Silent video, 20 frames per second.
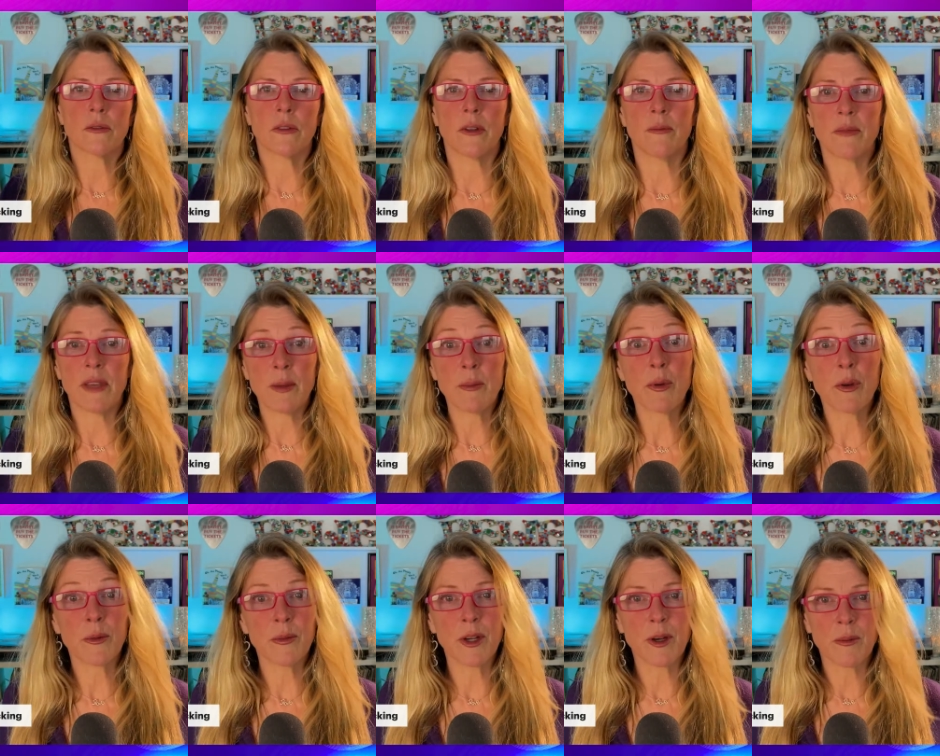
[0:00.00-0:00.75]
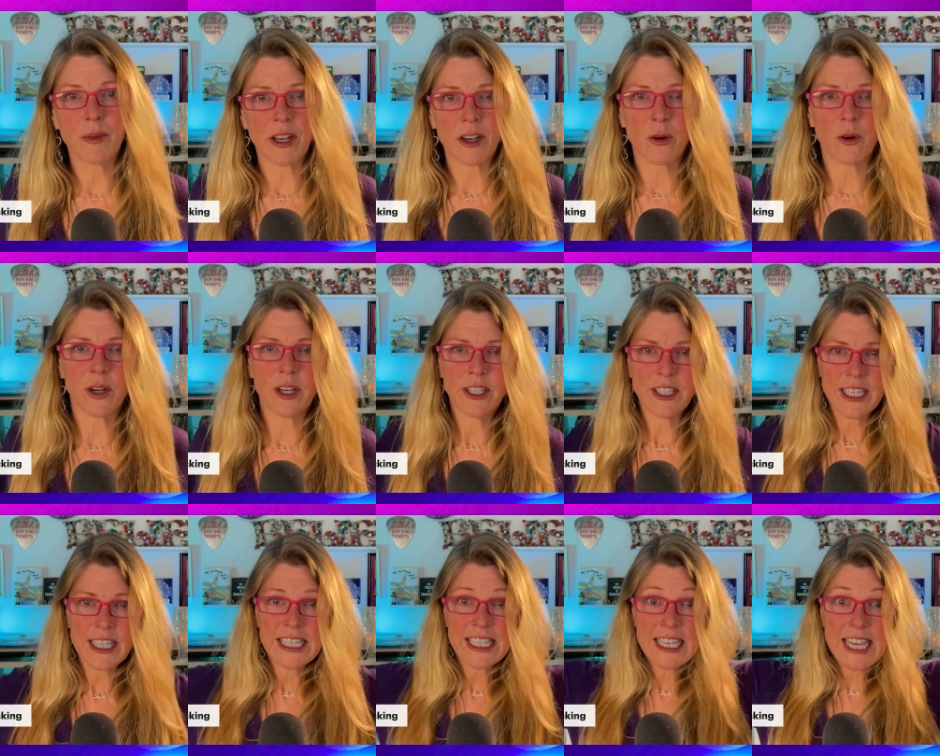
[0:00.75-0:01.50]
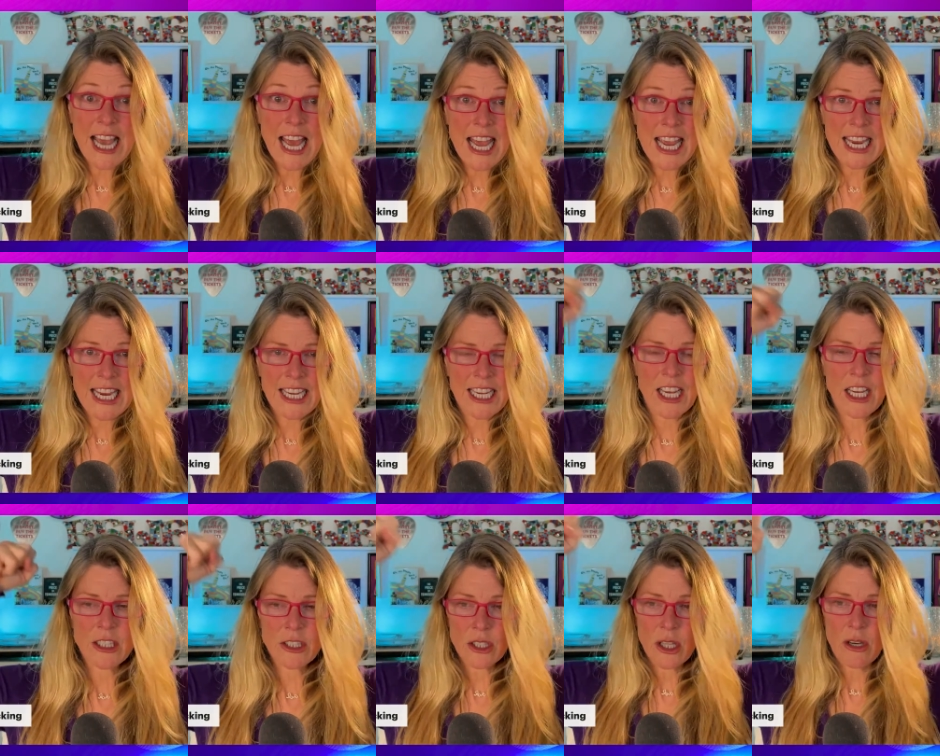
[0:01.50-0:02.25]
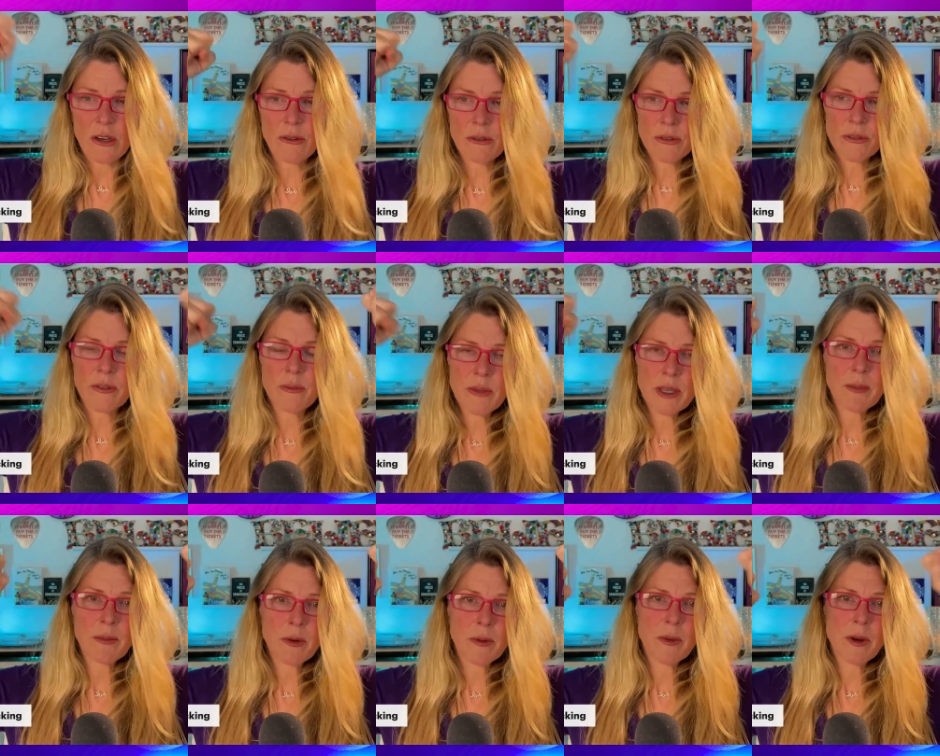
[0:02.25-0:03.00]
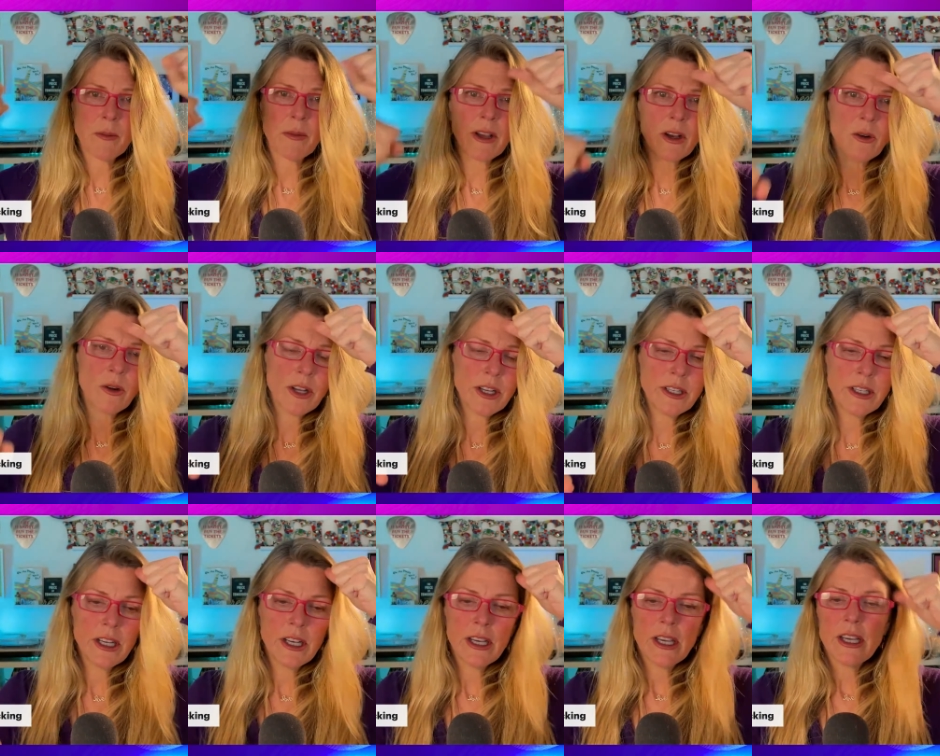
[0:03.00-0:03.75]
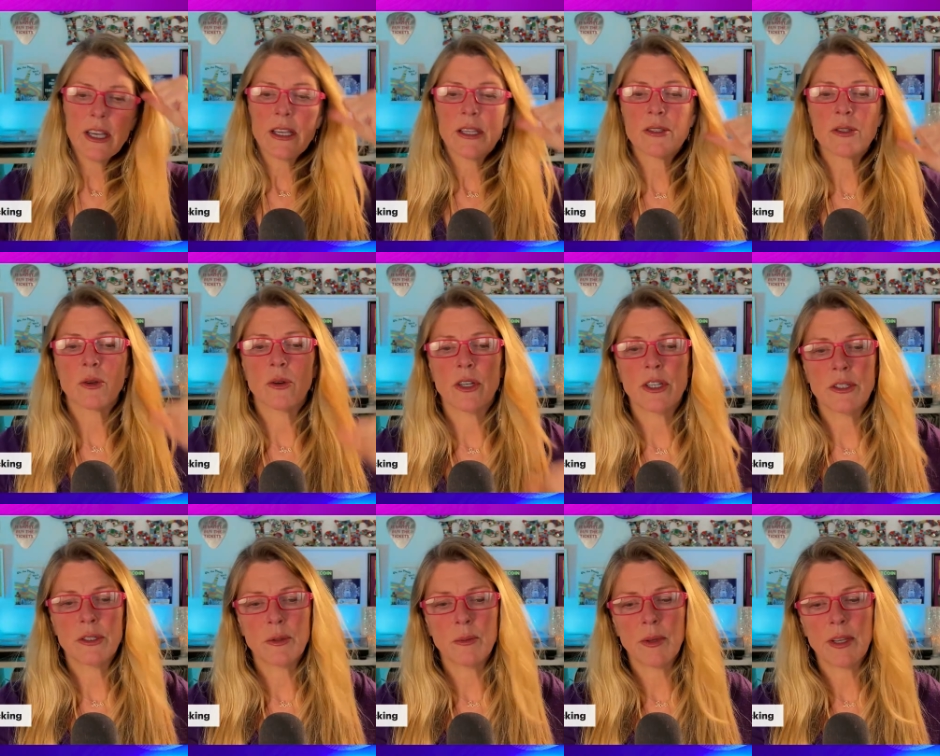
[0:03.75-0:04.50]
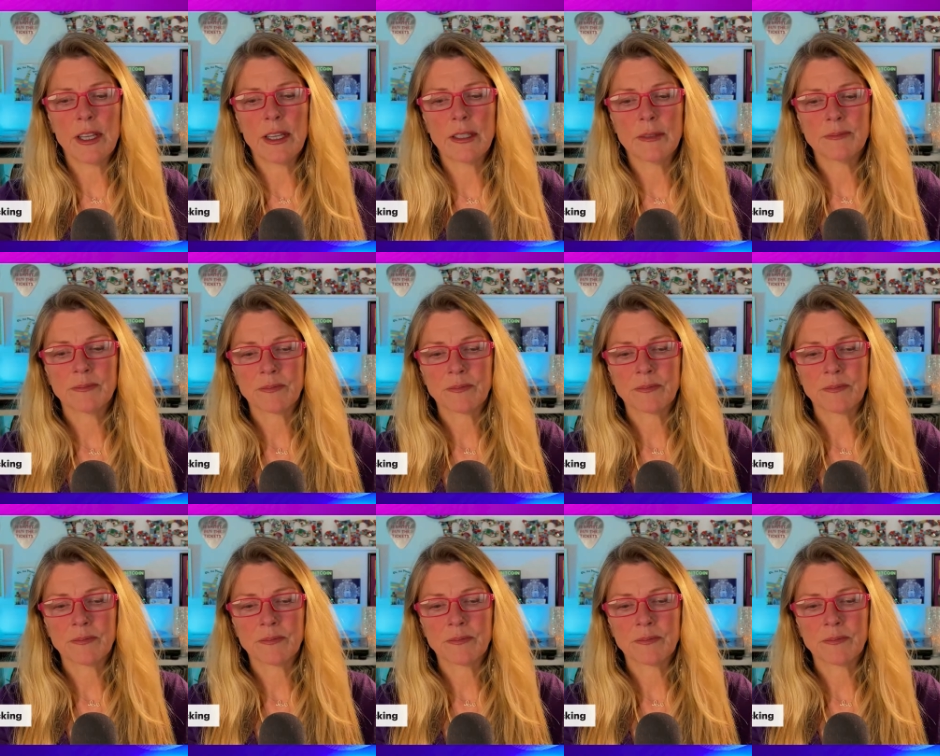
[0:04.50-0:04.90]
Me Premier Bitcoin, yay! I love Me Premier Bitcoin. Is going to be